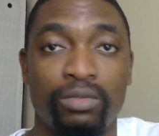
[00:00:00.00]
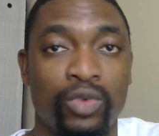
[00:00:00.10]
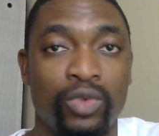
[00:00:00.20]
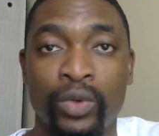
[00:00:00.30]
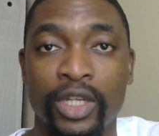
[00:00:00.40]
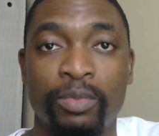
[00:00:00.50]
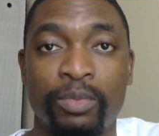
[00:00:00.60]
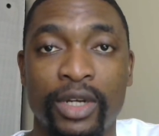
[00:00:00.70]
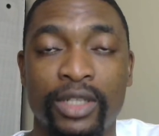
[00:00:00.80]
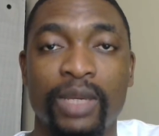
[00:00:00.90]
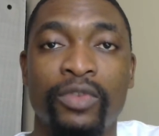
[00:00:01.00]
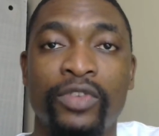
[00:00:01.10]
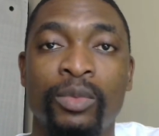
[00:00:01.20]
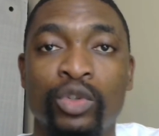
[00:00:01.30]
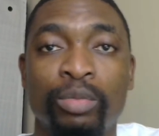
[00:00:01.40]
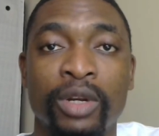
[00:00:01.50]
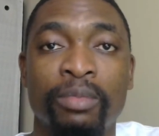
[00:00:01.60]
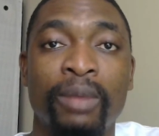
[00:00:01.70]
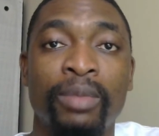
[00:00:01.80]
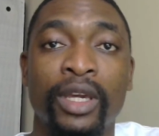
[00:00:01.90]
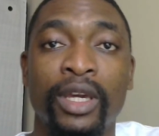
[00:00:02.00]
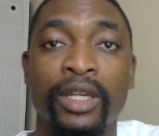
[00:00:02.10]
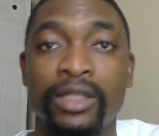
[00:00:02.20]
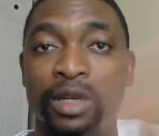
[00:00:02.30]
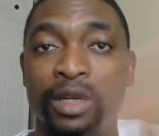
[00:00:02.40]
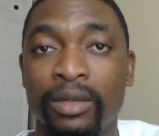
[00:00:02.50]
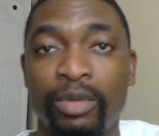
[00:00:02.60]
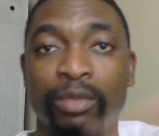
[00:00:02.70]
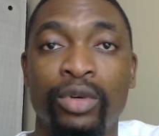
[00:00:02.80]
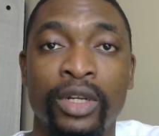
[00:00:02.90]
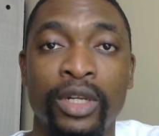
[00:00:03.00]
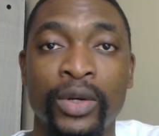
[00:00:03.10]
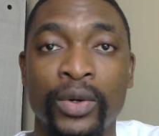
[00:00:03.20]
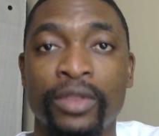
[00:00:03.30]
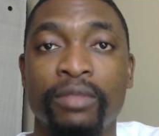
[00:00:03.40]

you would expect some of them to be Republicans, and people in the North,